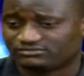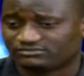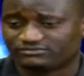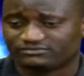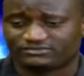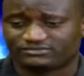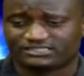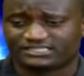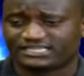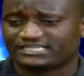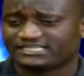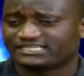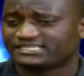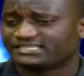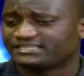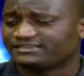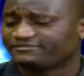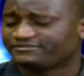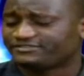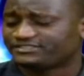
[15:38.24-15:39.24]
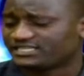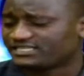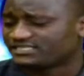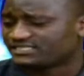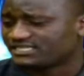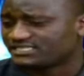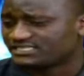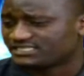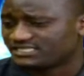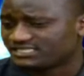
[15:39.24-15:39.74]
They give
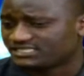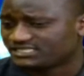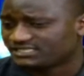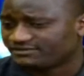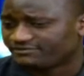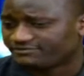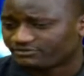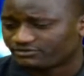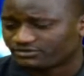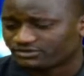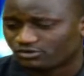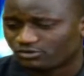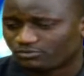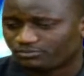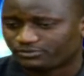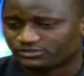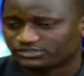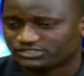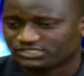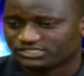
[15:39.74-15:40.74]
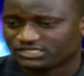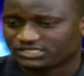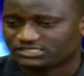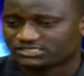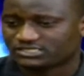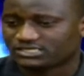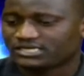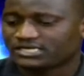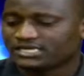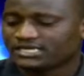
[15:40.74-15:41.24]
chances easily for the
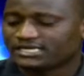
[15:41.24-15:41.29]
oppositions.